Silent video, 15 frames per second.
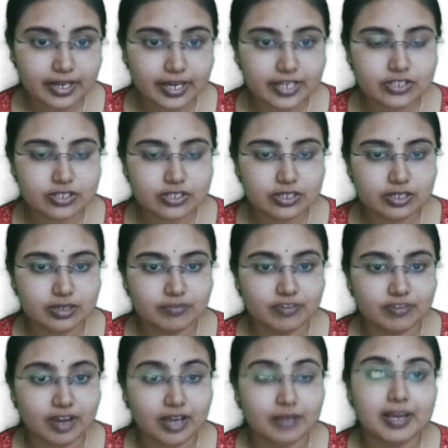read
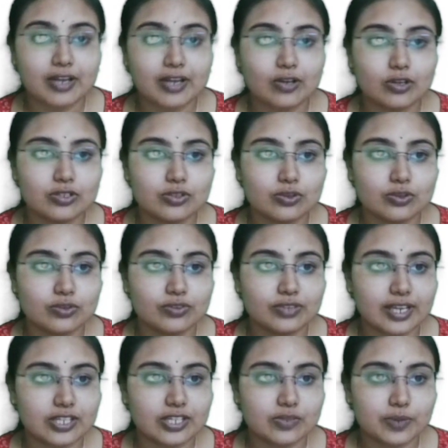Pharmac also
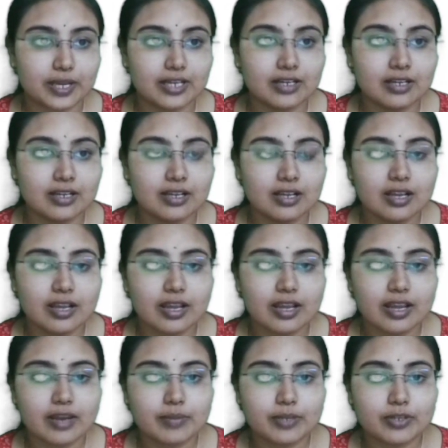that well,
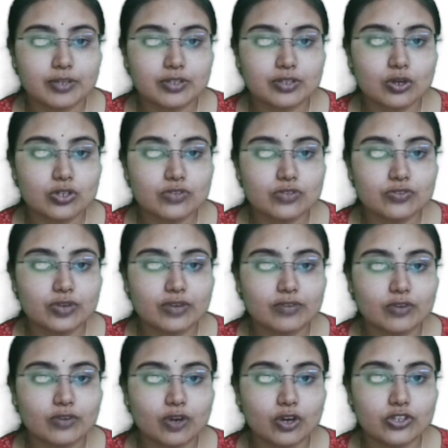because a lot of you
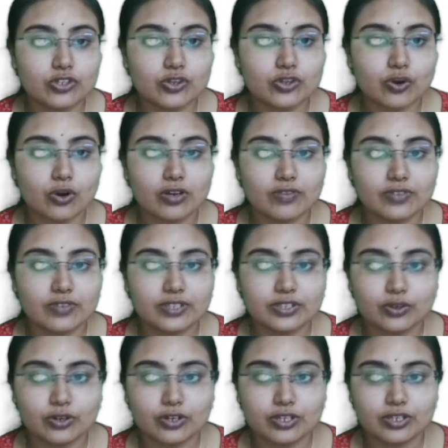have gone wrong with
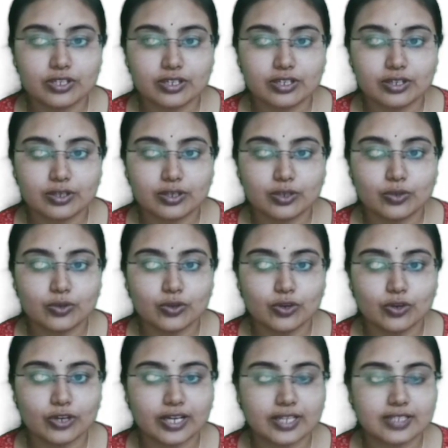your
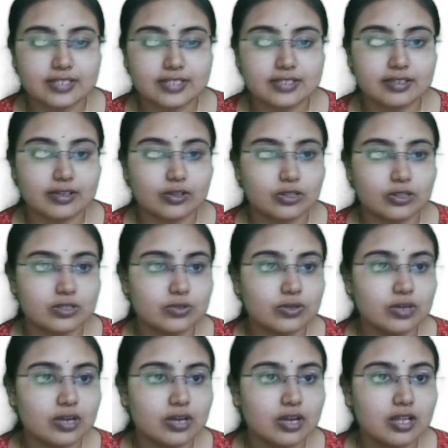glucagon answer
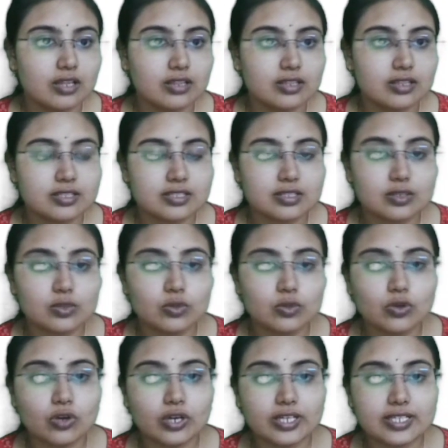also. This
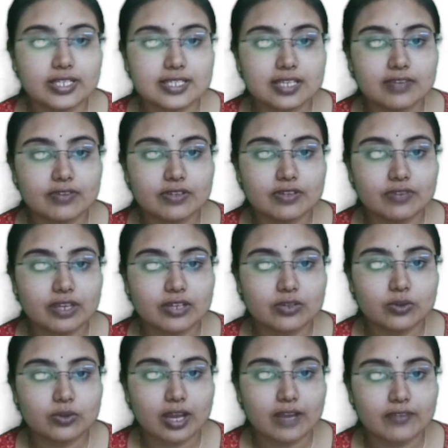glucagon is given when
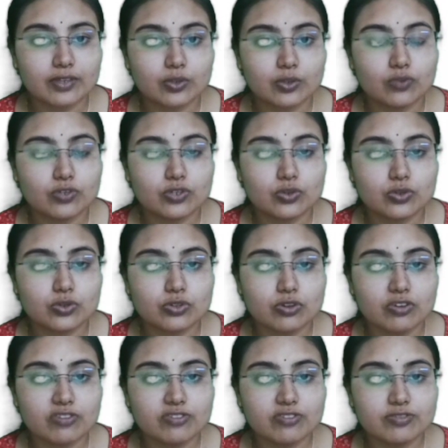you have an overdose
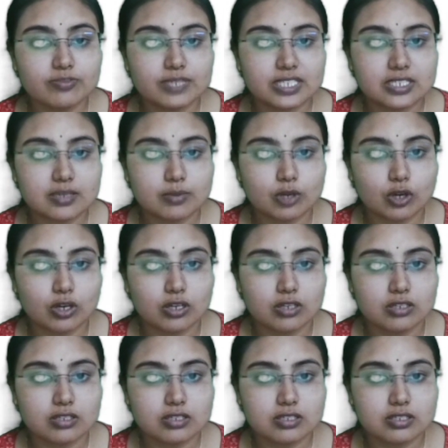of beta
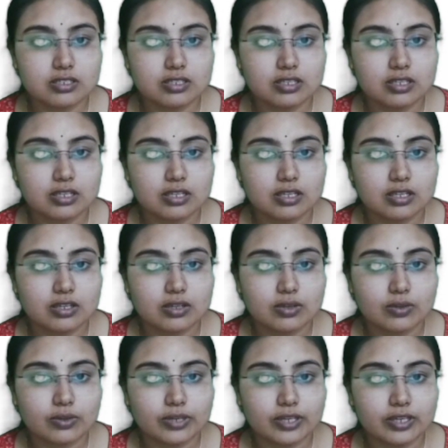blockers.
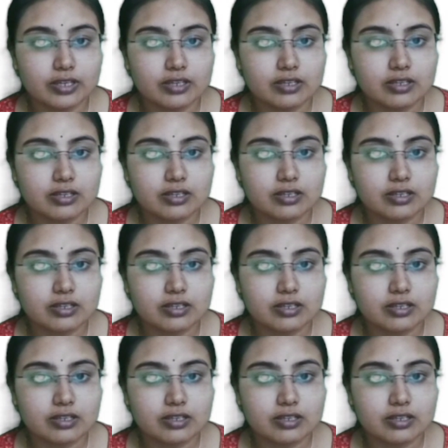Okay.